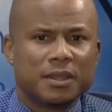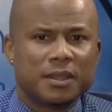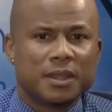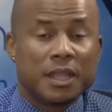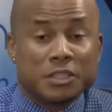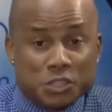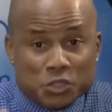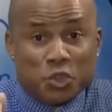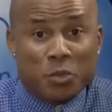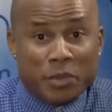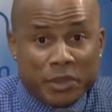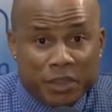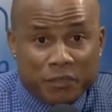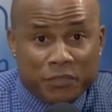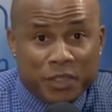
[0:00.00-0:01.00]
And so
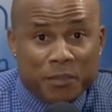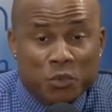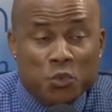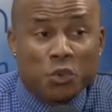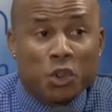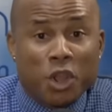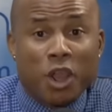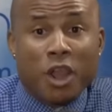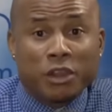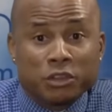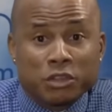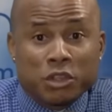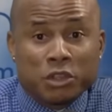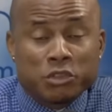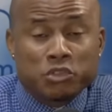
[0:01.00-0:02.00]
many of them who were
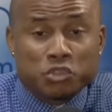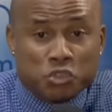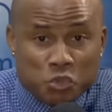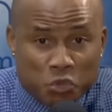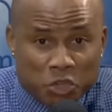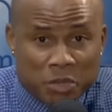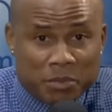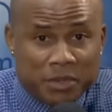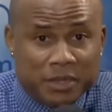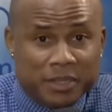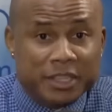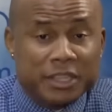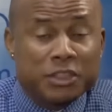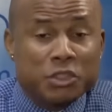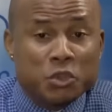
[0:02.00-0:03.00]

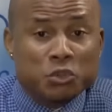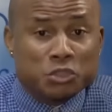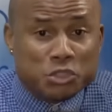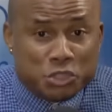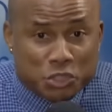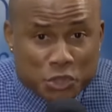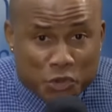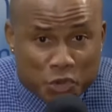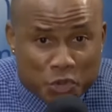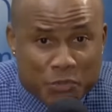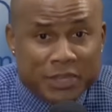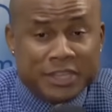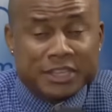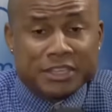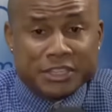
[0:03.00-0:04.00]
uncontrollable in those
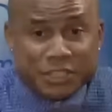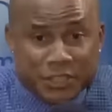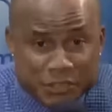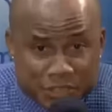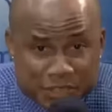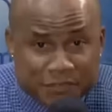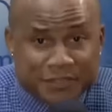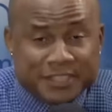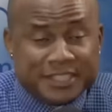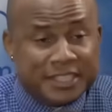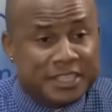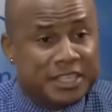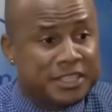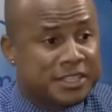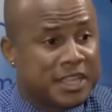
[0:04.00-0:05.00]
turbulent years of
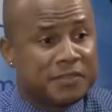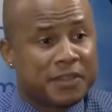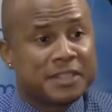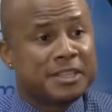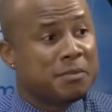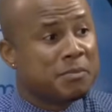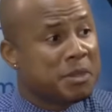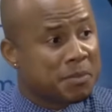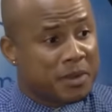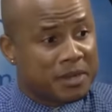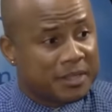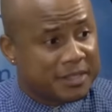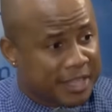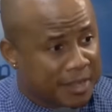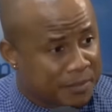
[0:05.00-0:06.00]
teenage life. I tell people
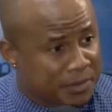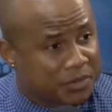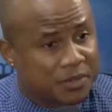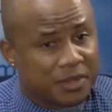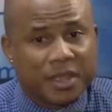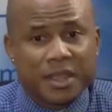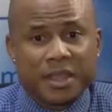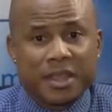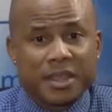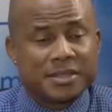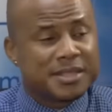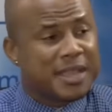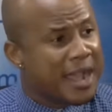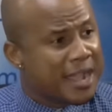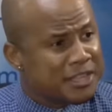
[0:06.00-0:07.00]
all the time,
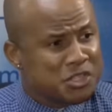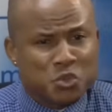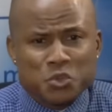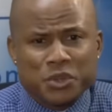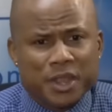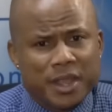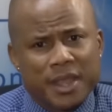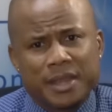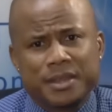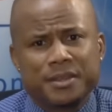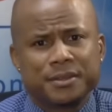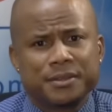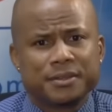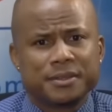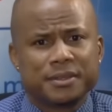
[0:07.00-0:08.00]
say high school not
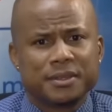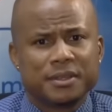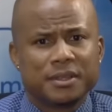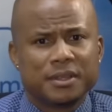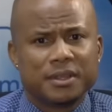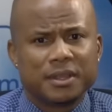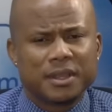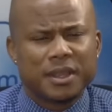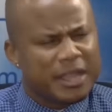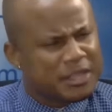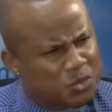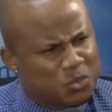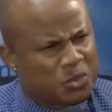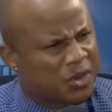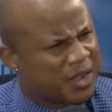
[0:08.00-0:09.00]
hard, High
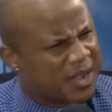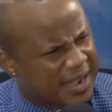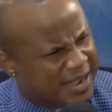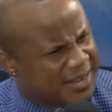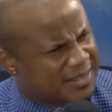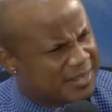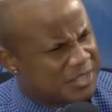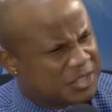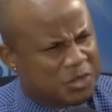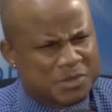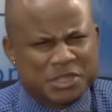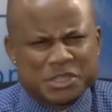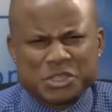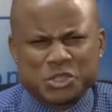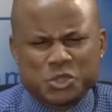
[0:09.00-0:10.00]
school not hard in
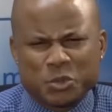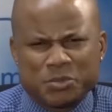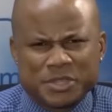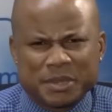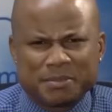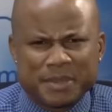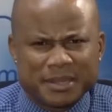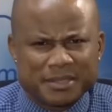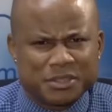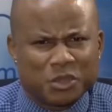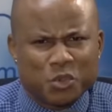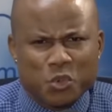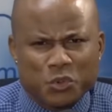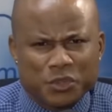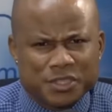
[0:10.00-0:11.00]
terms of the subject matter, the
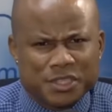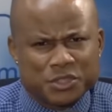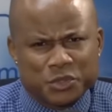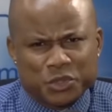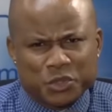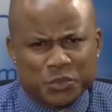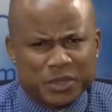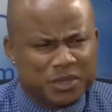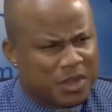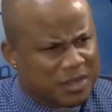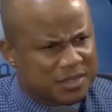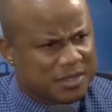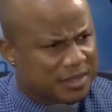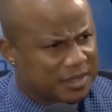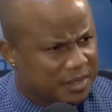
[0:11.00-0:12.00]
courses you're doing. No, sir.